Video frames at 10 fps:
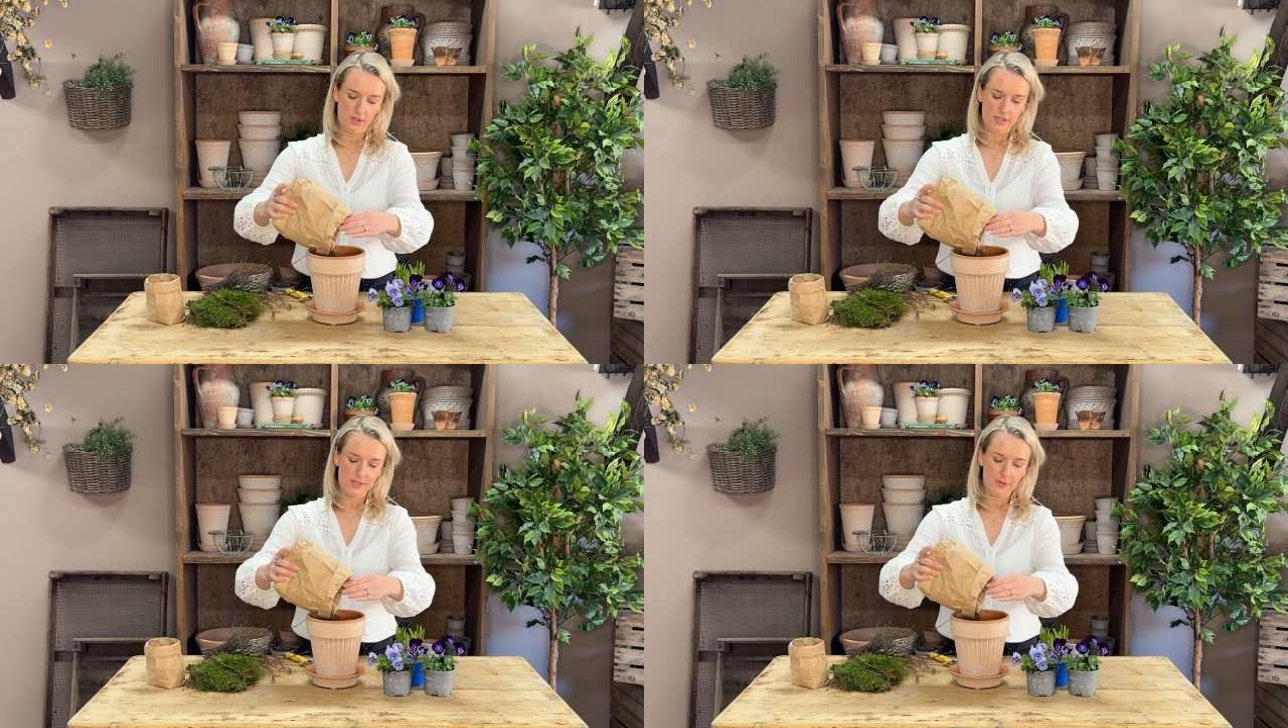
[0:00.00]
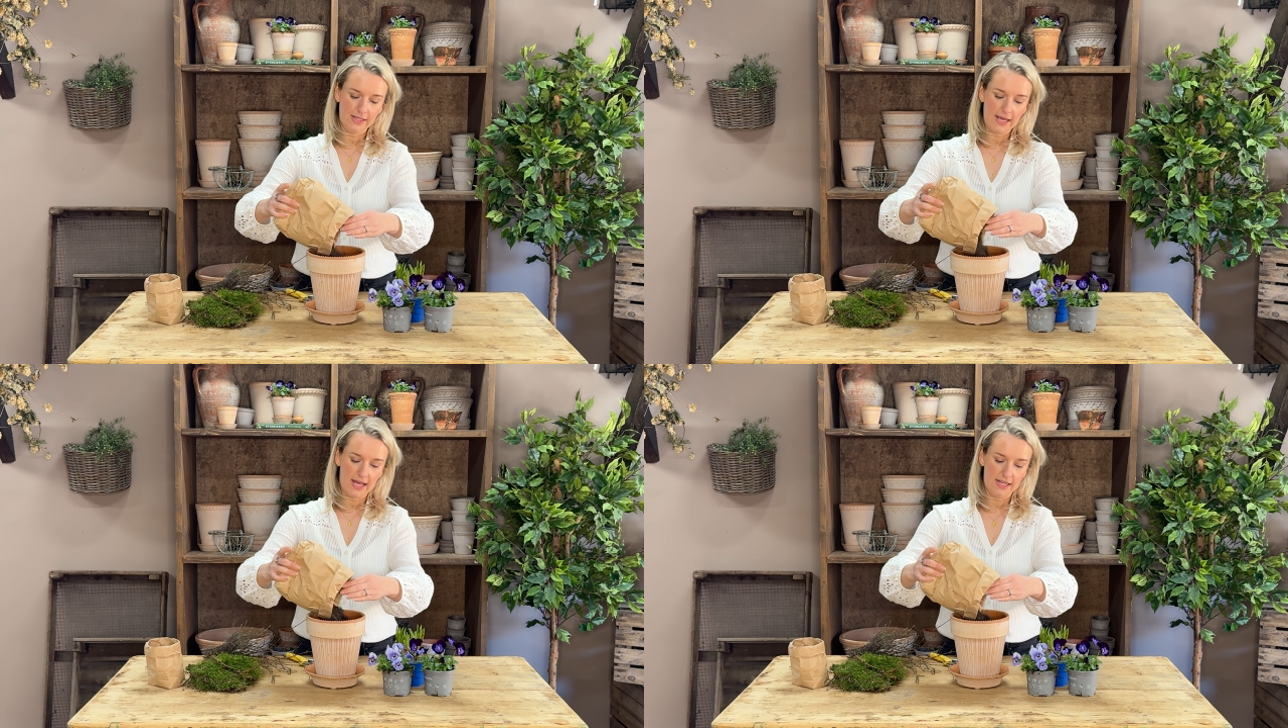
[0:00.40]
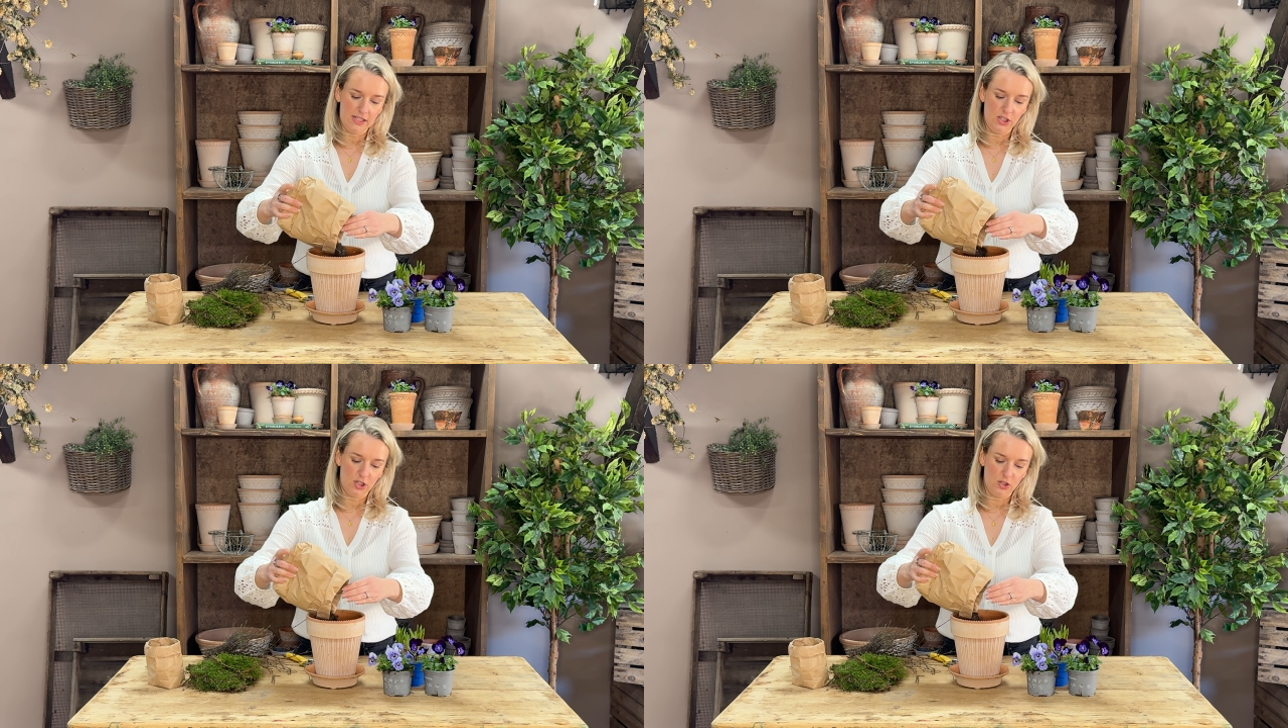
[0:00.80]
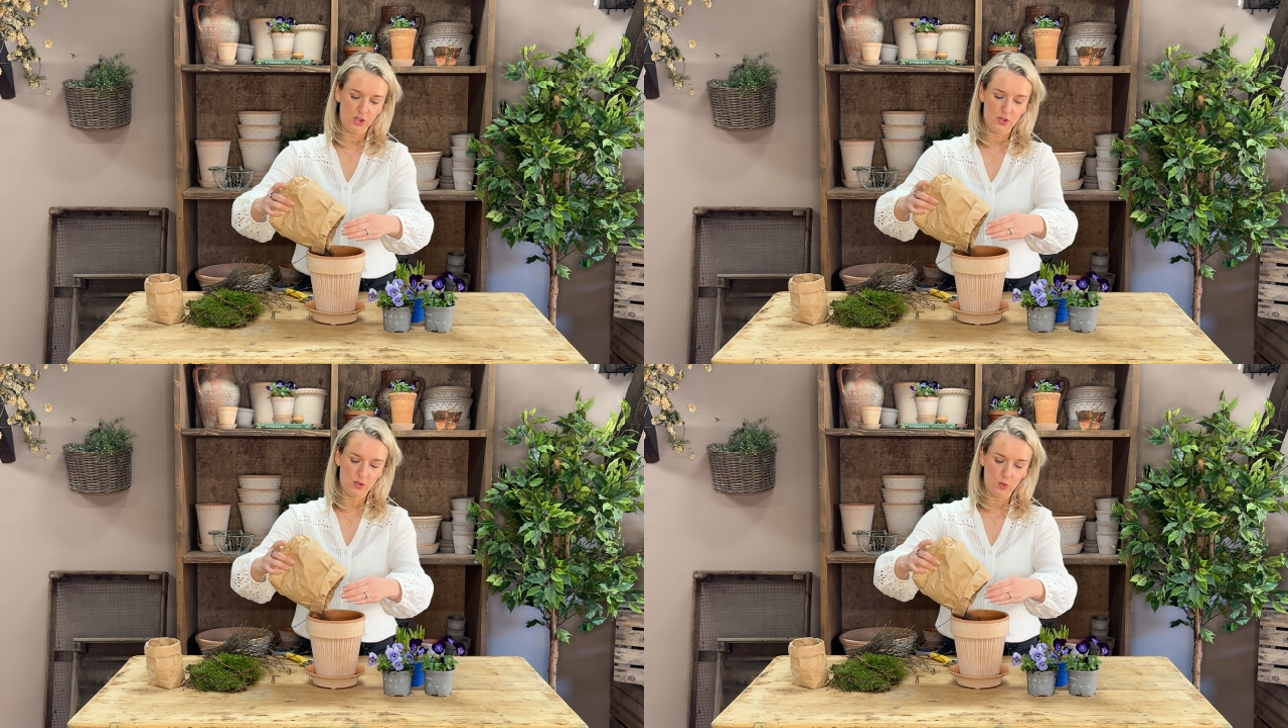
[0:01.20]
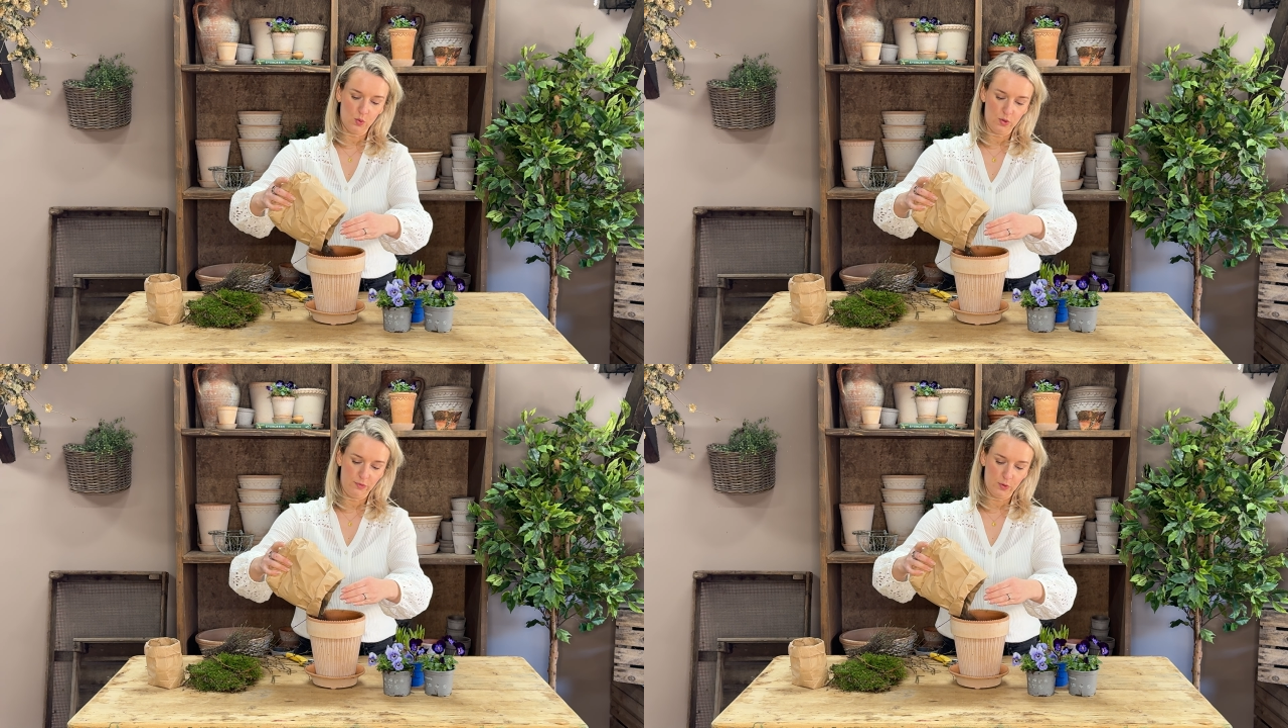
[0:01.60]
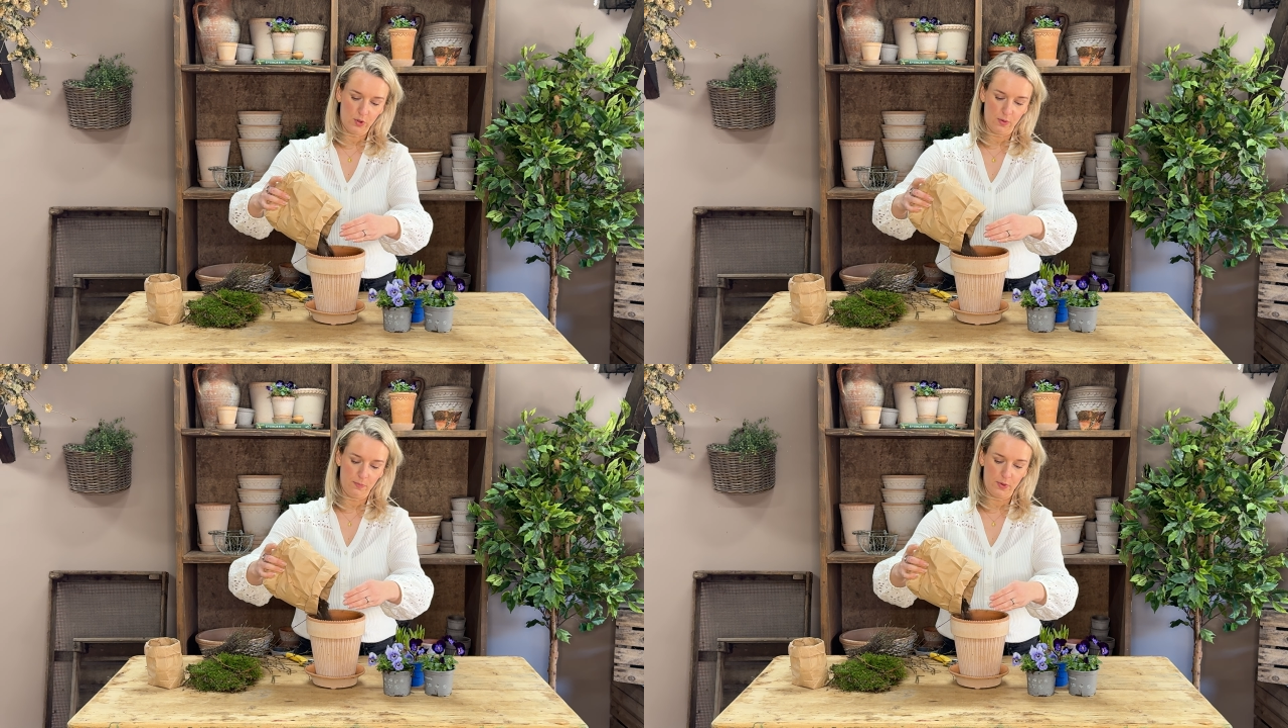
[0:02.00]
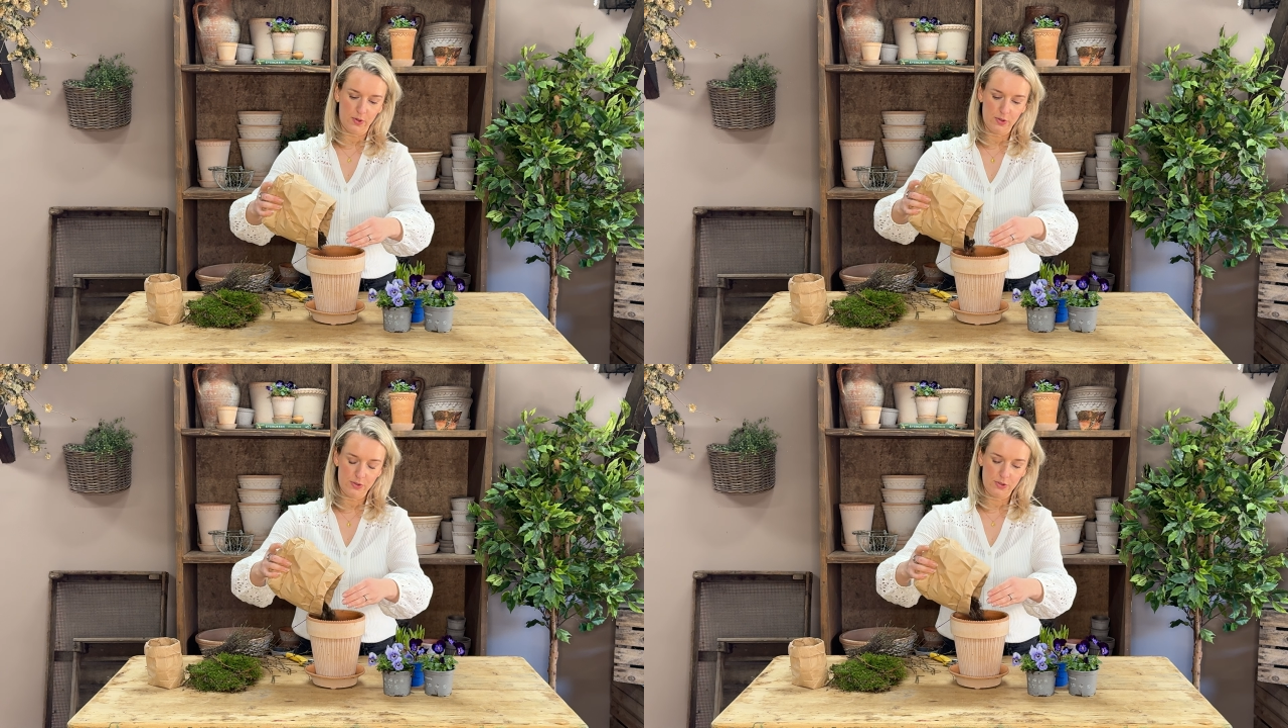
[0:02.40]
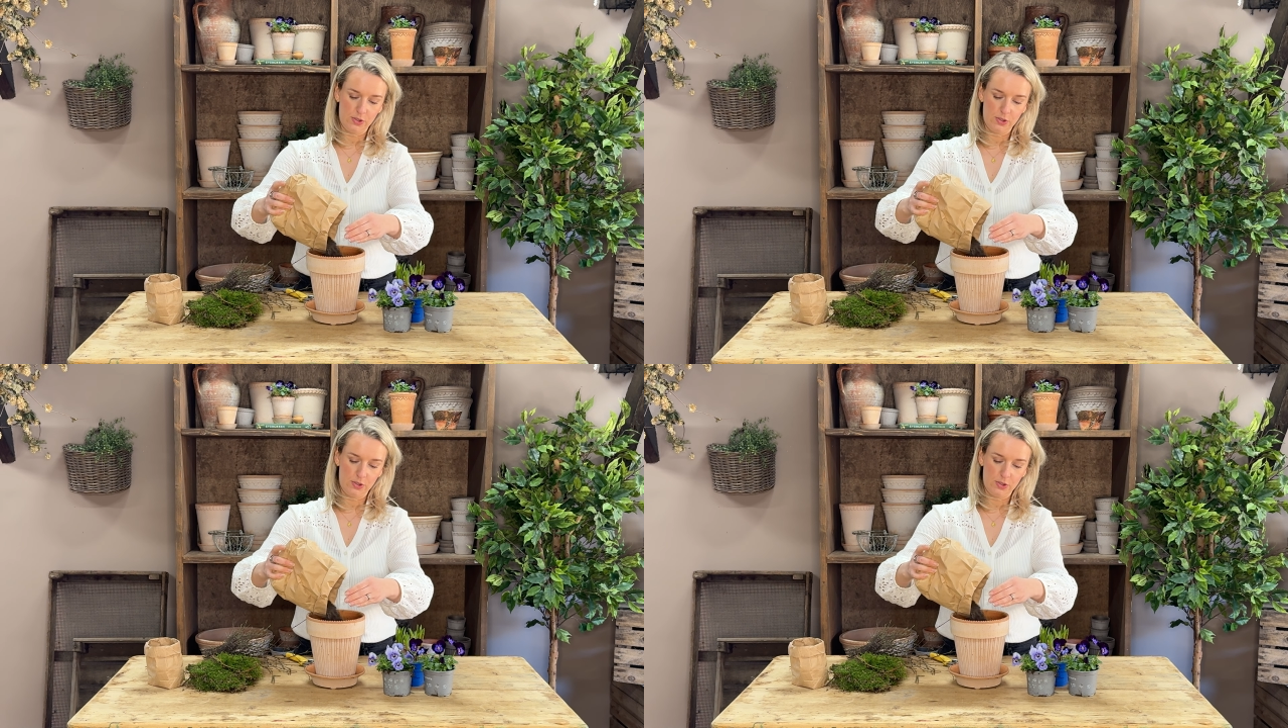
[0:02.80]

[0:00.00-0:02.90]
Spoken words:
So again, you can use all of your compost.